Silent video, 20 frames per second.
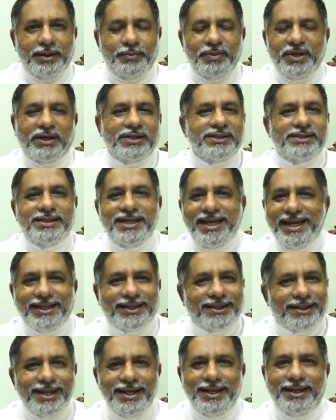Because they
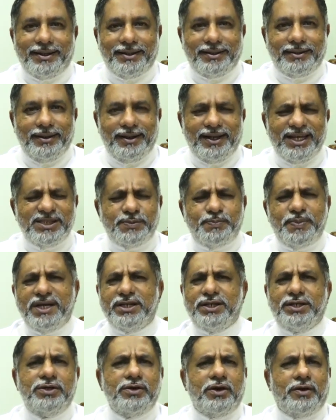think,
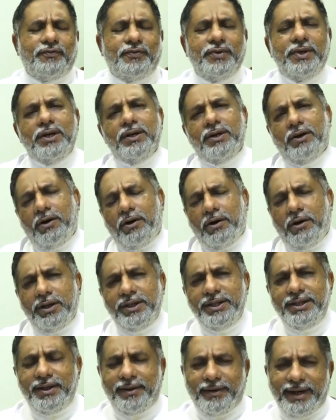irrespective of all
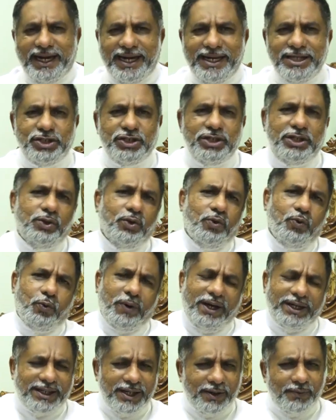the religion or
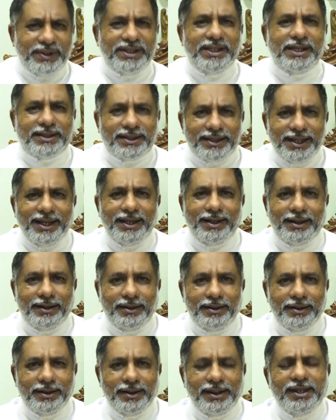whatever the
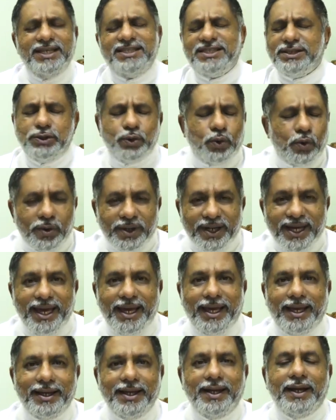thing, is
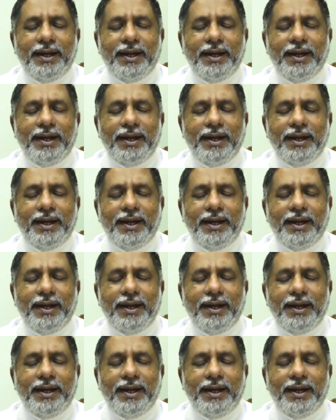okay.